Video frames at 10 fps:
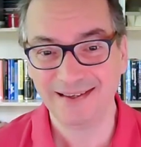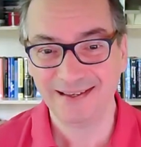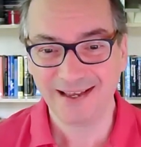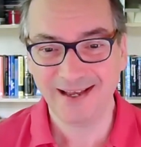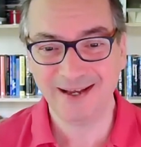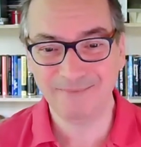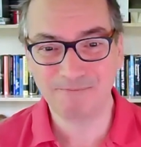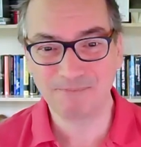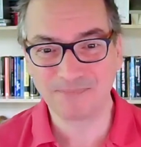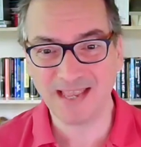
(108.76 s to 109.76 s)

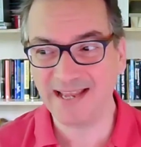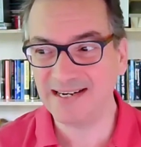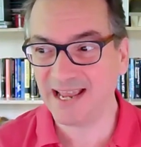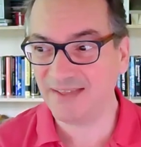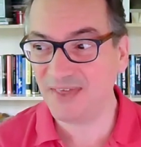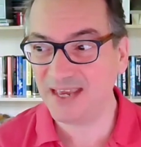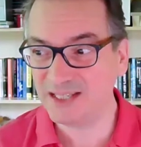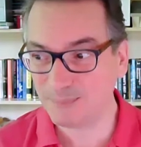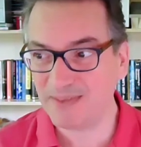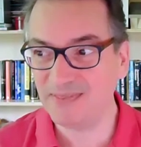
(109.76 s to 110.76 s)
And they
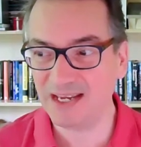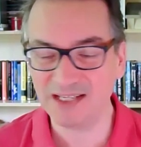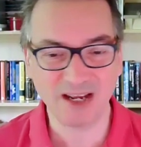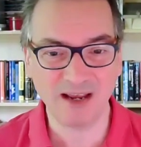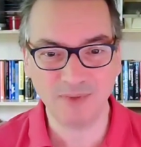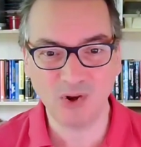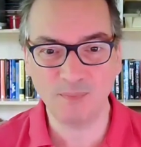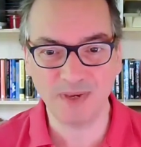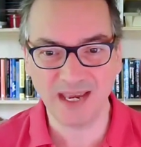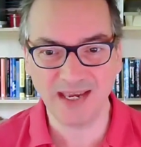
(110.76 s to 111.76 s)
spend their time
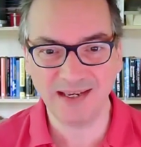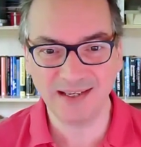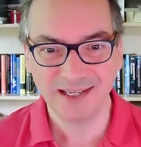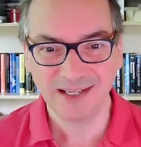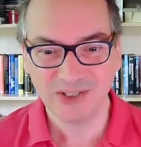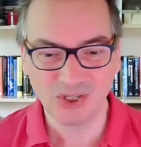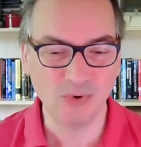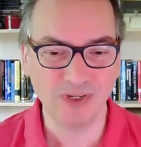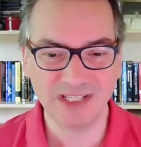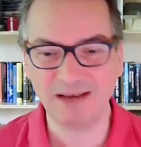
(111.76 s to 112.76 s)
lobbying to
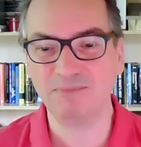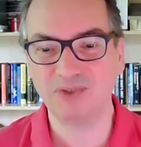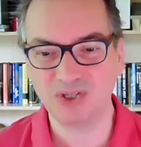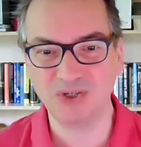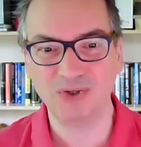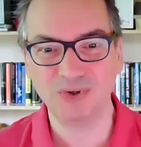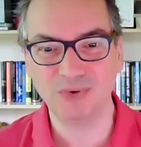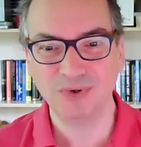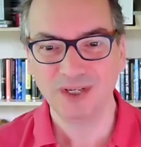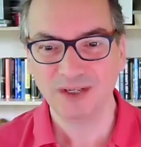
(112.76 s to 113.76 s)
attempt
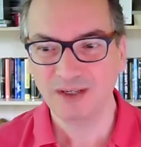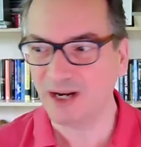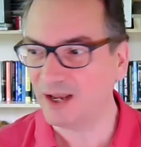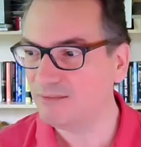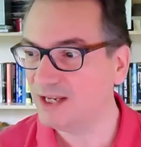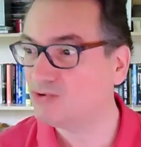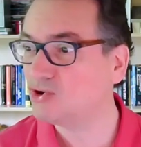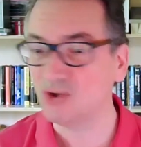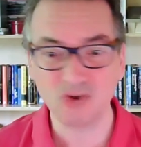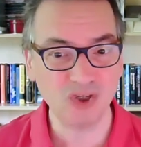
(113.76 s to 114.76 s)
to,
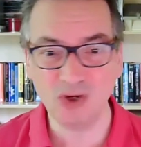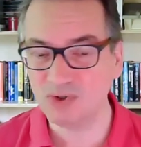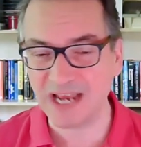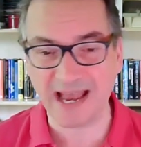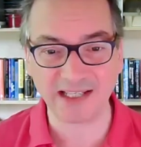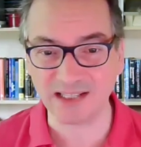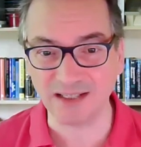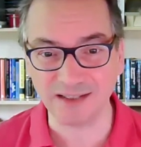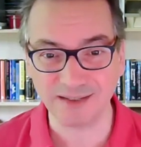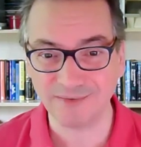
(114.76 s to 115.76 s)
introduce new
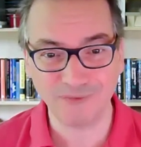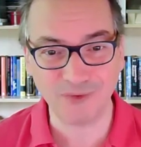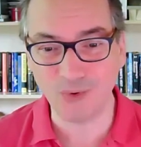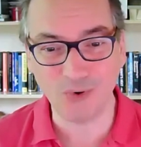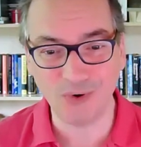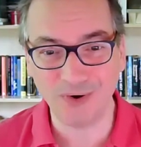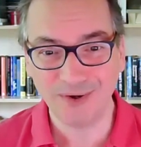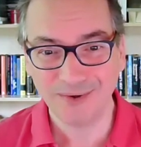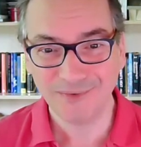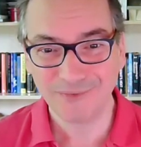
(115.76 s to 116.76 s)
taxes for
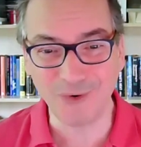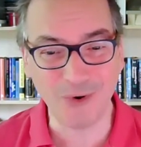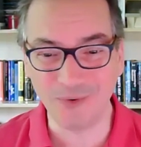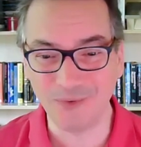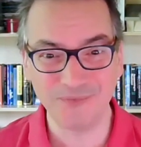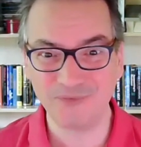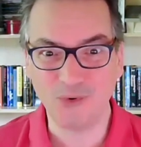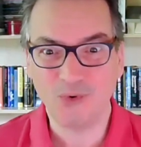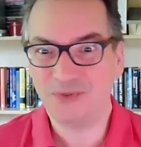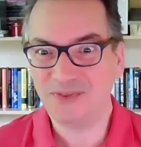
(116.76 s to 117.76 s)

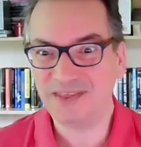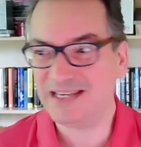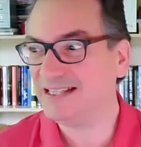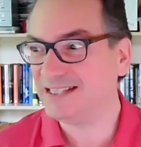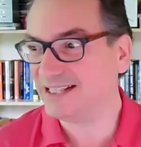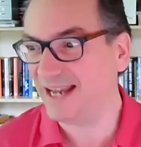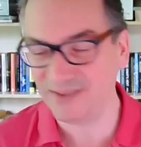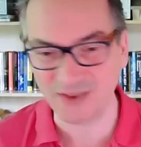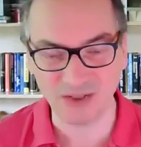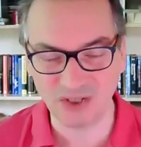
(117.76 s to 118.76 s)
the
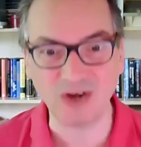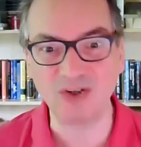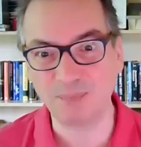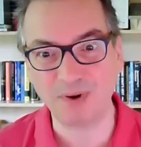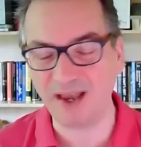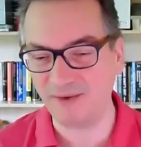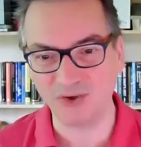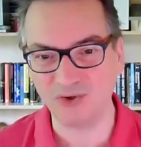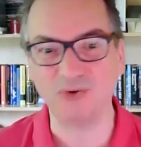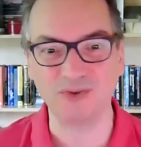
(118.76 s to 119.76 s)
internet that don't apply if you're
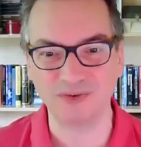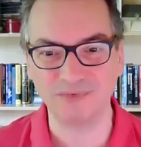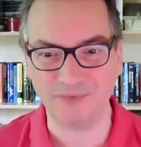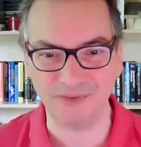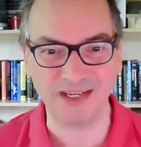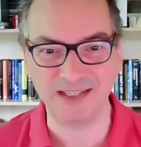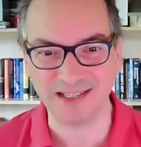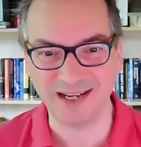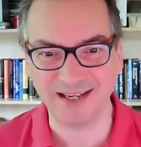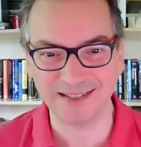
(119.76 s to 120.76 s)
not on the
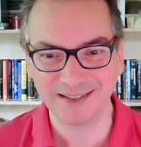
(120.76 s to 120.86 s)
internet.